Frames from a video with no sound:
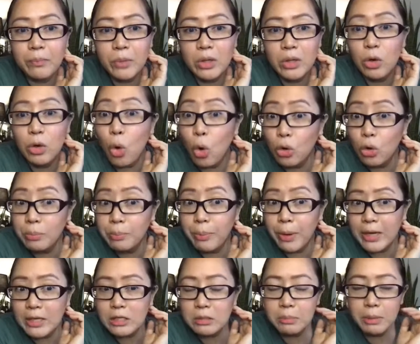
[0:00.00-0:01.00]
their own
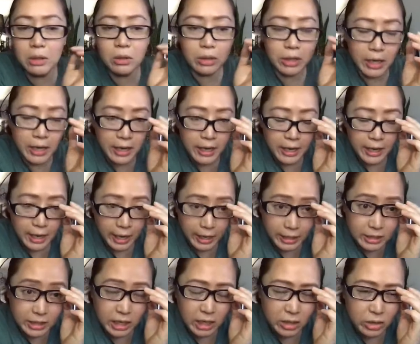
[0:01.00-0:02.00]
breast milk,
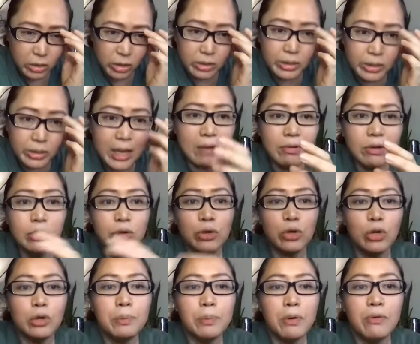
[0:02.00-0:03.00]
it's either they have a
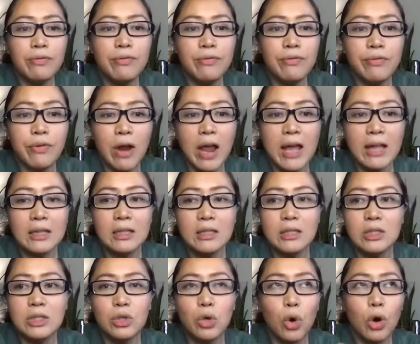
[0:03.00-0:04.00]
group of
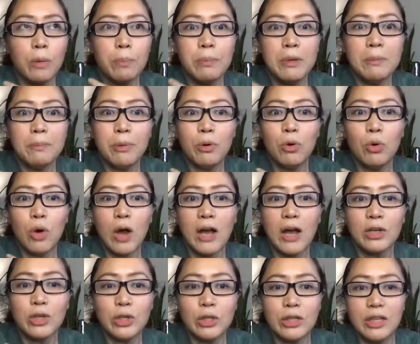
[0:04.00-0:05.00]
friends or people who
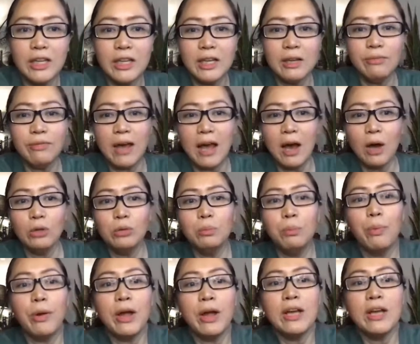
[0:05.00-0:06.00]
actually give out
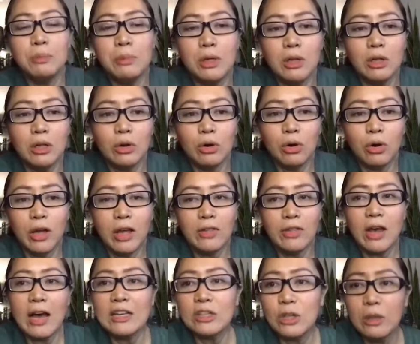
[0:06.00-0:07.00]
breast milk and
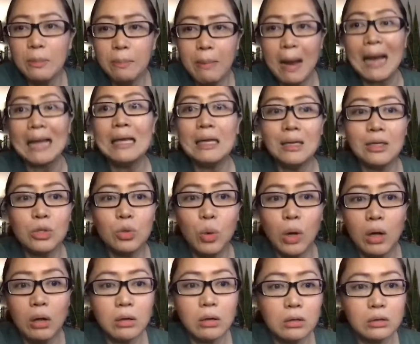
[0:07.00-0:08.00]
they actually buy it as
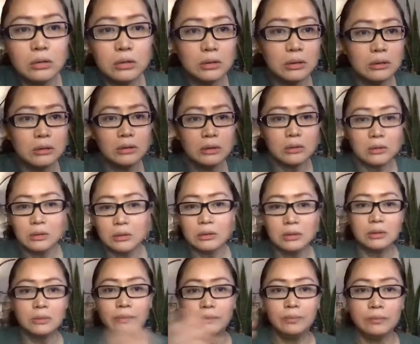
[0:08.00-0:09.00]
well.
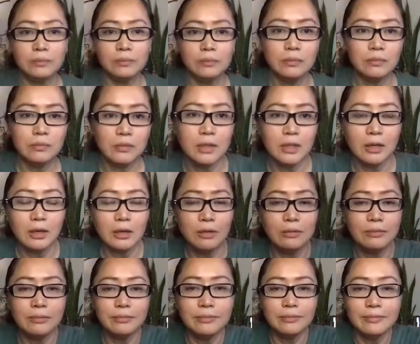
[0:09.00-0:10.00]
You know.
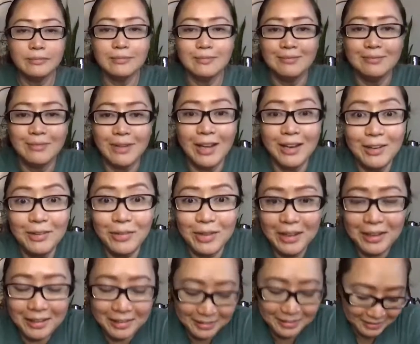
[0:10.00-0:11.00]
That's right.
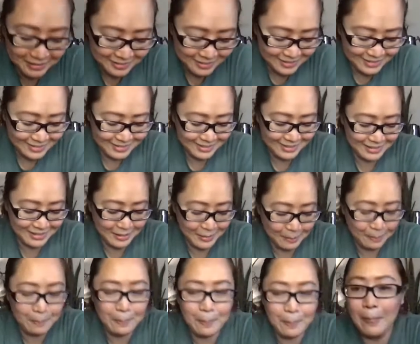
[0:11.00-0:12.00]
So
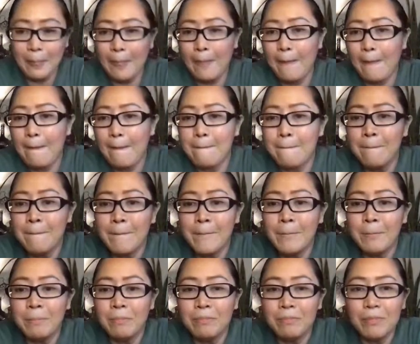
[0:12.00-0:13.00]
actually, this is very
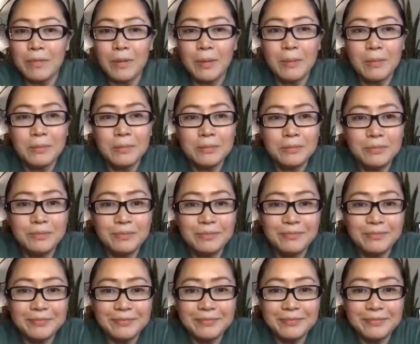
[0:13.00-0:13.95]
important because